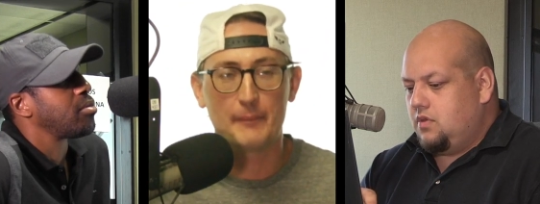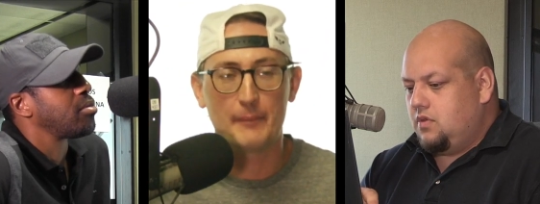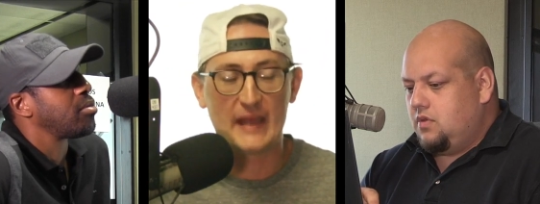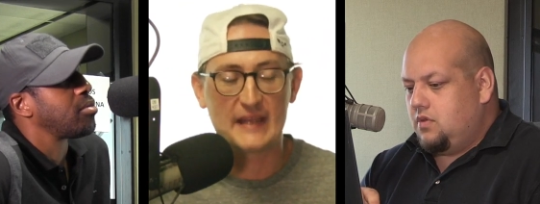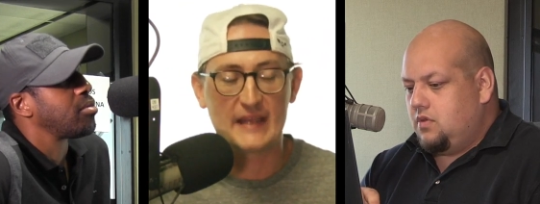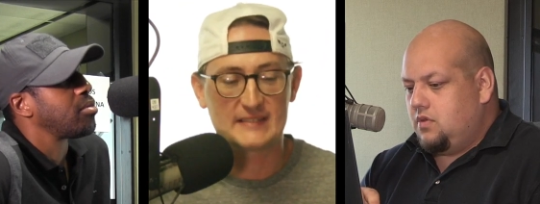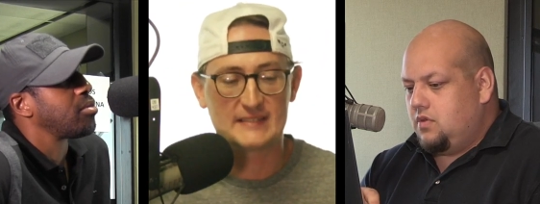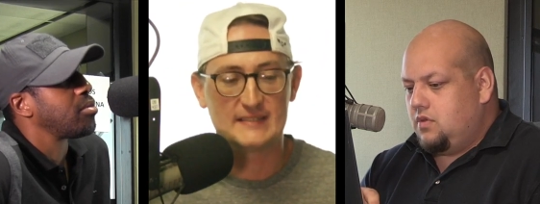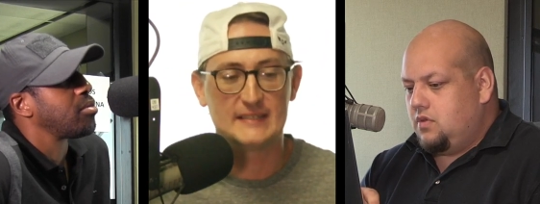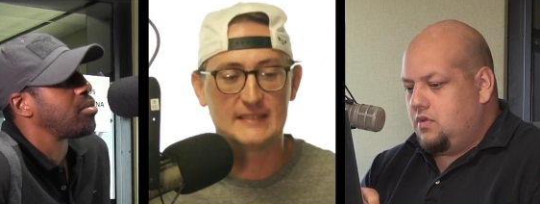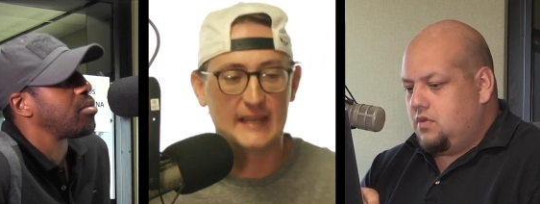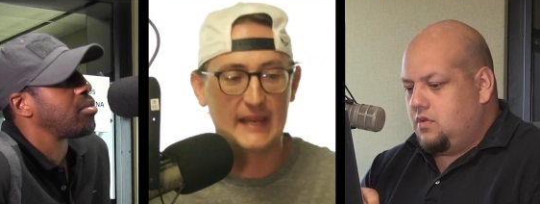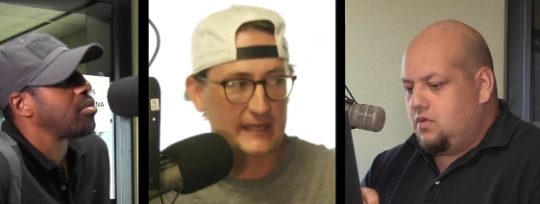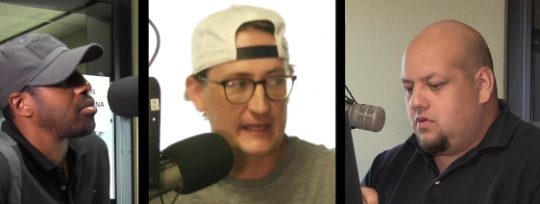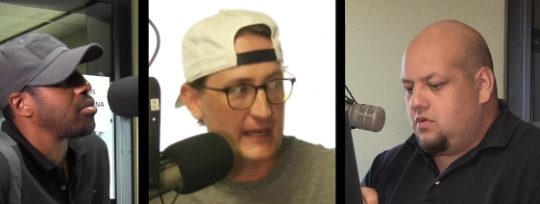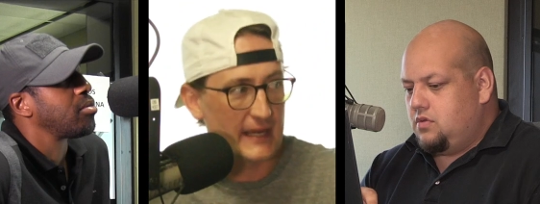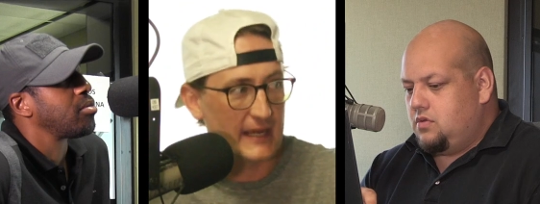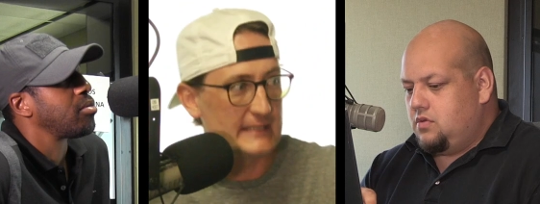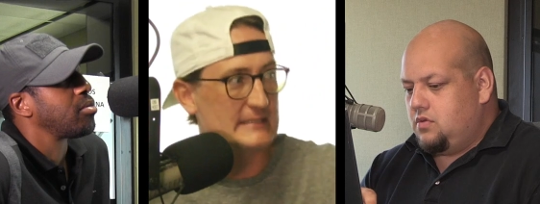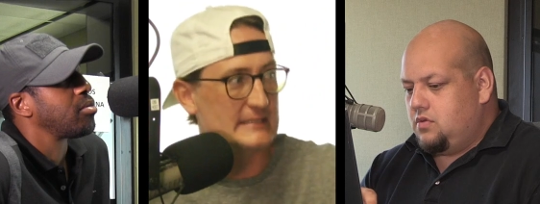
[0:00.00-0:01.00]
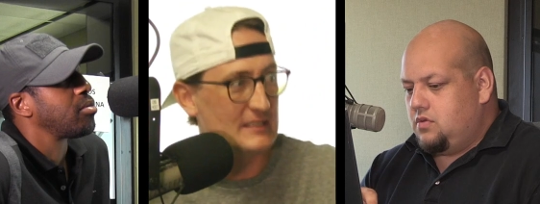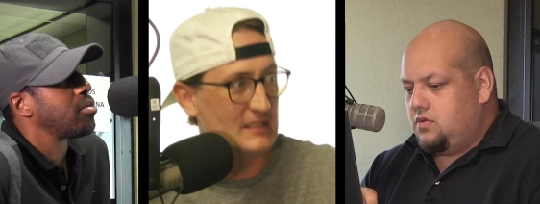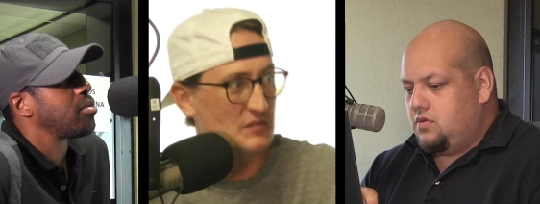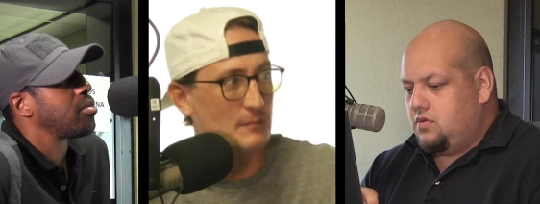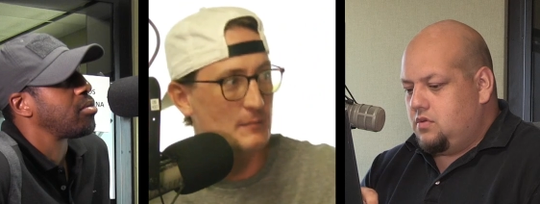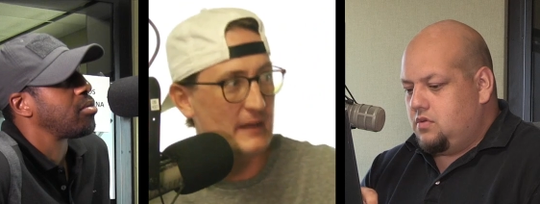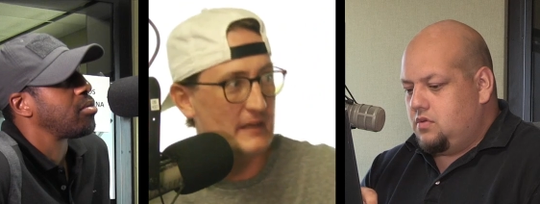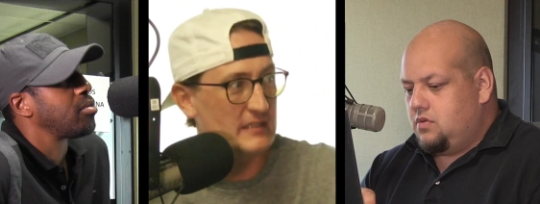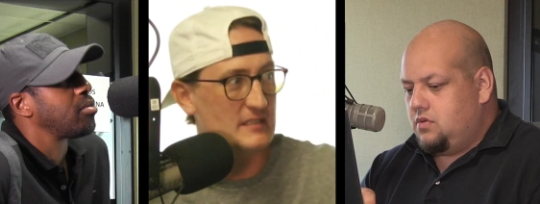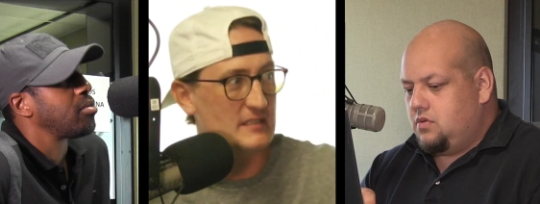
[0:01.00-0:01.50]
Speaker 1: past decade since
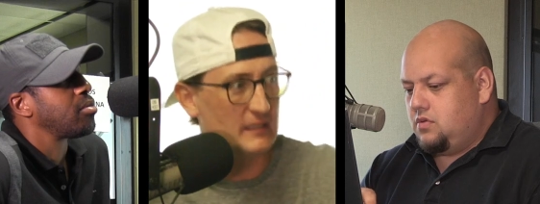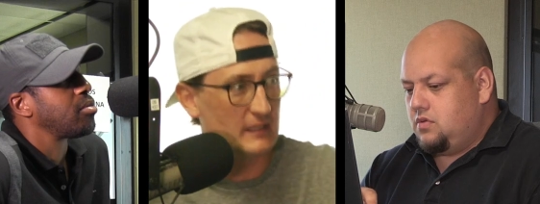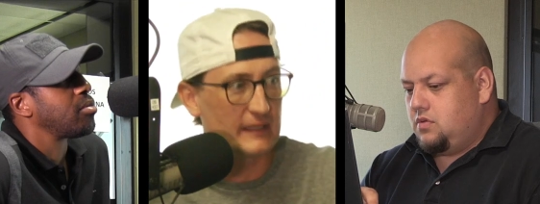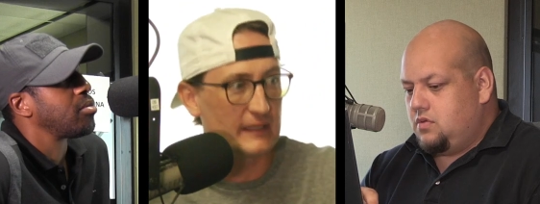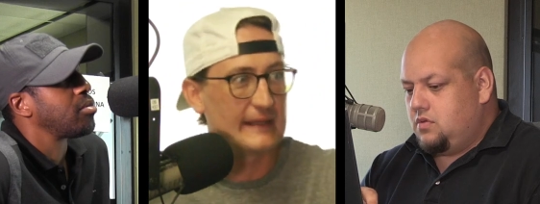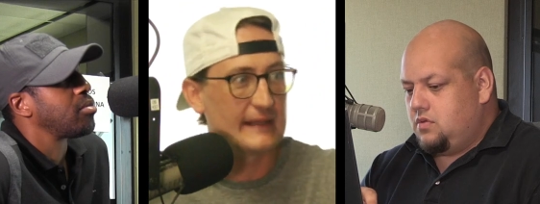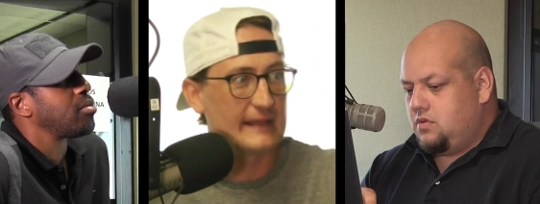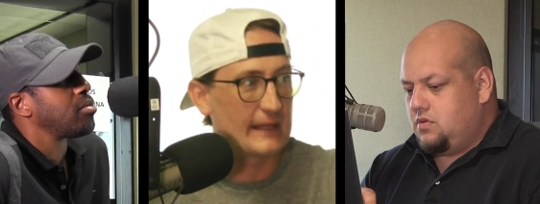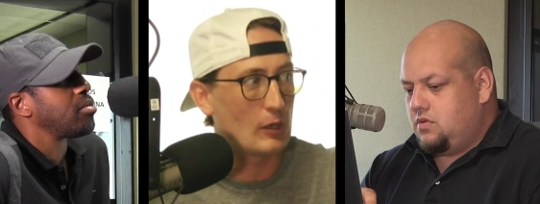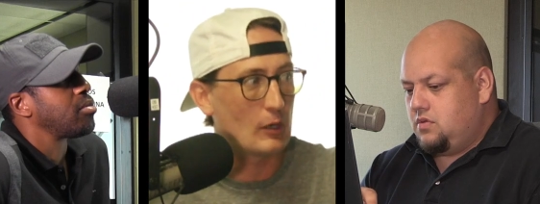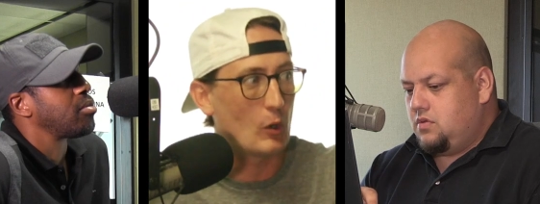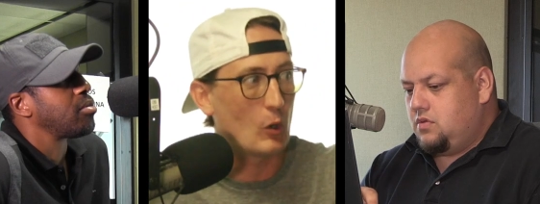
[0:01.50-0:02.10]
basically that